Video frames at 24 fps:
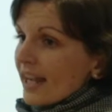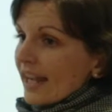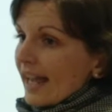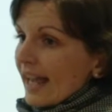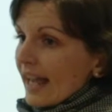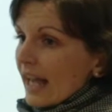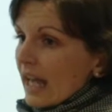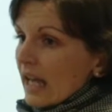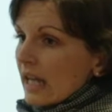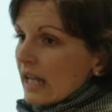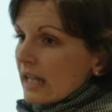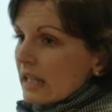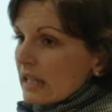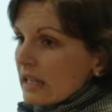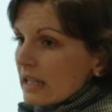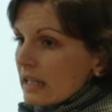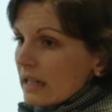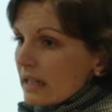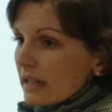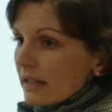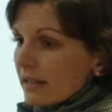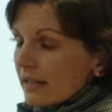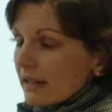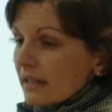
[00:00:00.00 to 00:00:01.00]
and
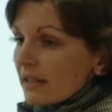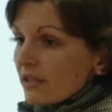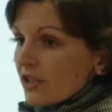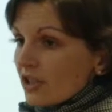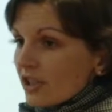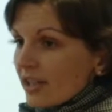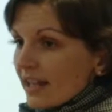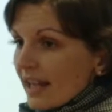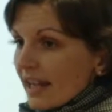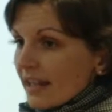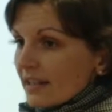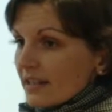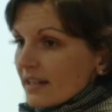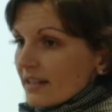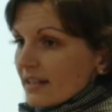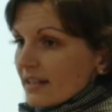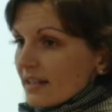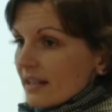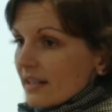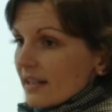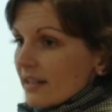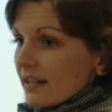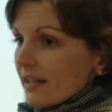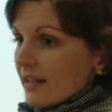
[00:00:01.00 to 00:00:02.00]
initiated
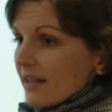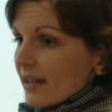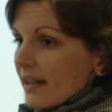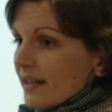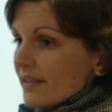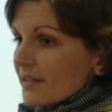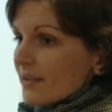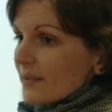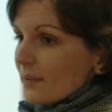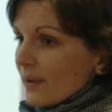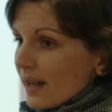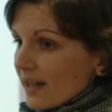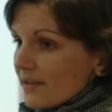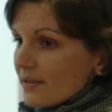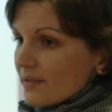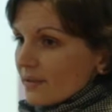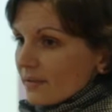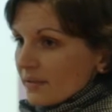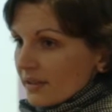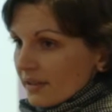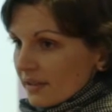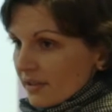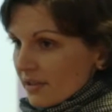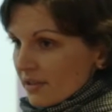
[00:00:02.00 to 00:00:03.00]
as
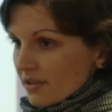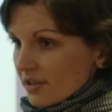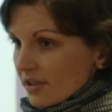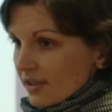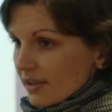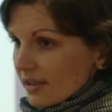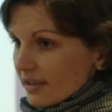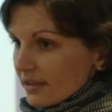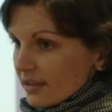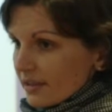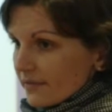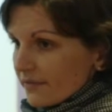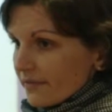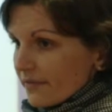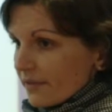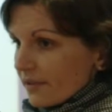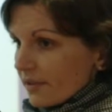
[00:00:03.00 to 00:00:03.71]
grassroots initiative